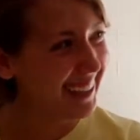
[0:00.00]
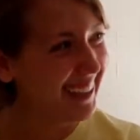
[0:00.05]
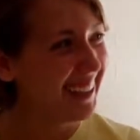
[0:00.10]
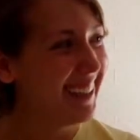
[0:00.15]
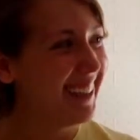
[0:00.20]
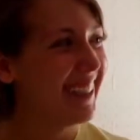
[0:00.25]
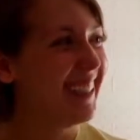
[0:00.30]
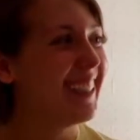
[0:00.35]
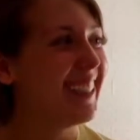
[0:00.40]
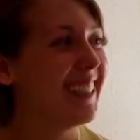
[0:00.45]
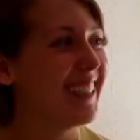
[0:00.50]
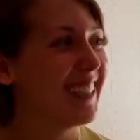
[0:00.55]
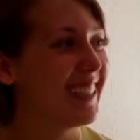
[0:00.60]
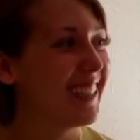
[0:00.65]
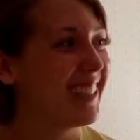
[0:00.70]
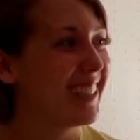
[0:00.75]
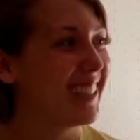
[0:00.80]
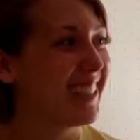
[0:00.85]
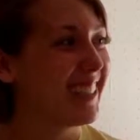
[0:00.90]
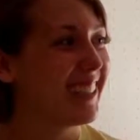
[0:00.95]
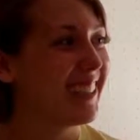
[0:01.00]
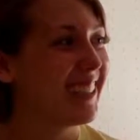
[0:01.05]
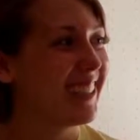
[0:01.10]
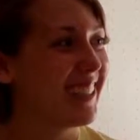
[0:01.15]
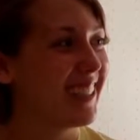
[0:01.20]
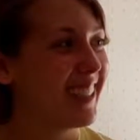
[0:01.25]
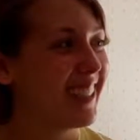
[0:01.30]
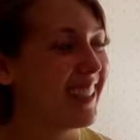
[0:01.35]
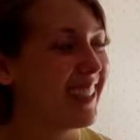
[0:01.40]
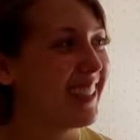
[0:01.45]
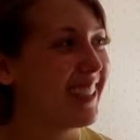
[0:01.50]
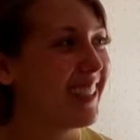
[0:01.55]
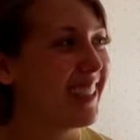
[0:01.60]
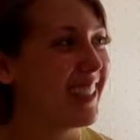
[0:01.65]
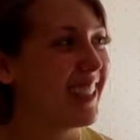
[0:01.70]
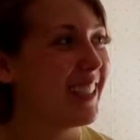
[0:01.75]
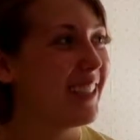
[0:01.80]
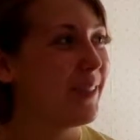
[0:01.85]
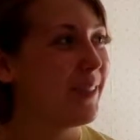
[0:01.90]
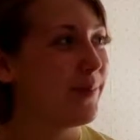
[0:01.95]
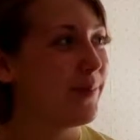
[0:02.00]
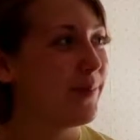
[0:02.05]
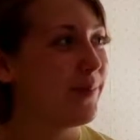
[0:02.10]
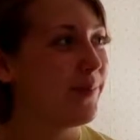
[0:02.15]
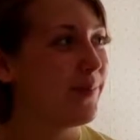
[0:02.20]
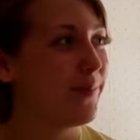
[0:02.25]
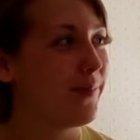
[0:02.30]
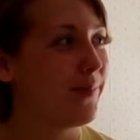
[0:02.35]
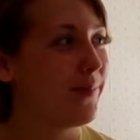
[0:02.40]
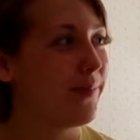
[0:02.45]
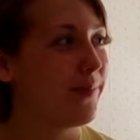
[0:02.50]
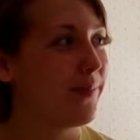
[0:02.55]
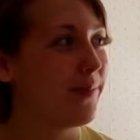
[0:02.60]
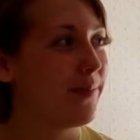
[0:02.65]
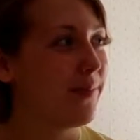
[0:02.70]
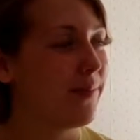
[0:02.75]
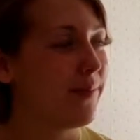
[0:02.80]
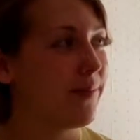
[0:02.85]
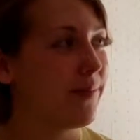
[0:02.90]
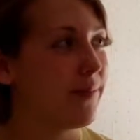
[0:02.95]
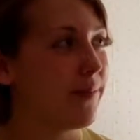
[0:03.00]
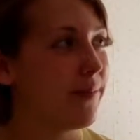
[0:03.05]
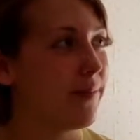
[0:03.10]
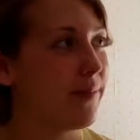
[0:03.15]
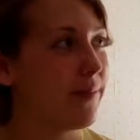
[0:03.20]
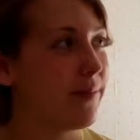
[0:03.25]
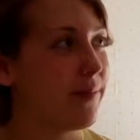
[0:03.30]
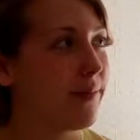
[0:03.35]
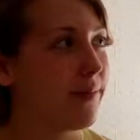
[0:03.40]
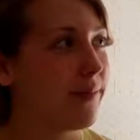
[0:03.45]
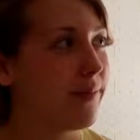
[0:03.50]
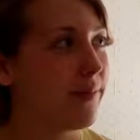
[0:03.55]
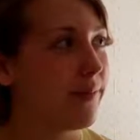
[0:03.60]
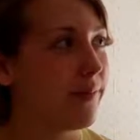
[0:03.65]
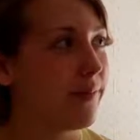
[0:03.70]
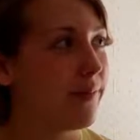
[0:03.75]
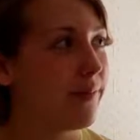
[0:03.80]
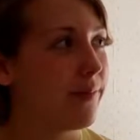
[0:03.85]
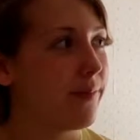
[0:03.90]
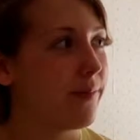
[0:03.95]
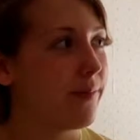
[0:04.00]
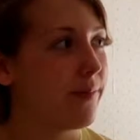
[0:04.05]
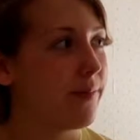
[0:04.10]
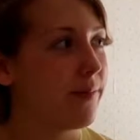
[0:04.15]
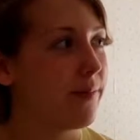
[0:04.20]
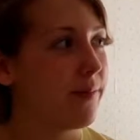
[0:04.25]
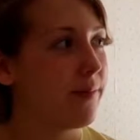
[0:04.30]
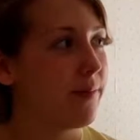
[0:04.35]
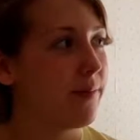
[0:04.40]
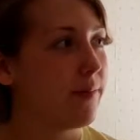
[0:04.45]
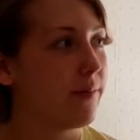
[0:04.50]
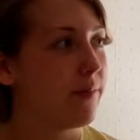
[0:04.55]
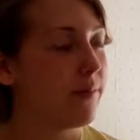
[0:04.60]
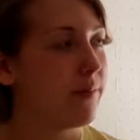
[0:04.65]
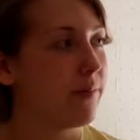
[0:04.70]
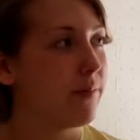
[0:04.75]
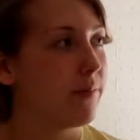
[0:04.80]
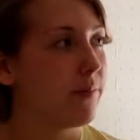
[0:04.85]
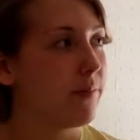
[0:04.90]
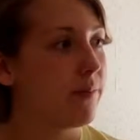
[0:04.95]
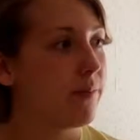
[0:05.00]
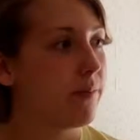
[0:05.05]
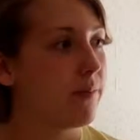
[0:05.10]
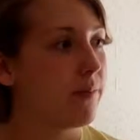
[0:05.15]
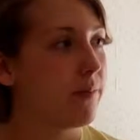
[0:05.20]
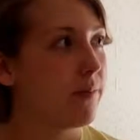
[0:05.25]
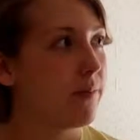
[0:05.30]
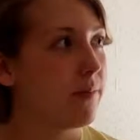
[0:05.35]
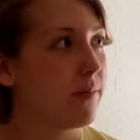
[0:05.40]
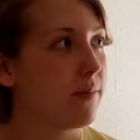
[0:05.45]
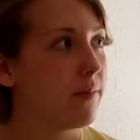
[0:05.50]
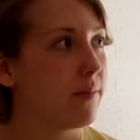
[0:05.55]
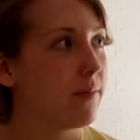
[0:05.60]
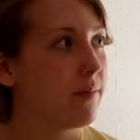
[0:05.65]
The person shown says nothing.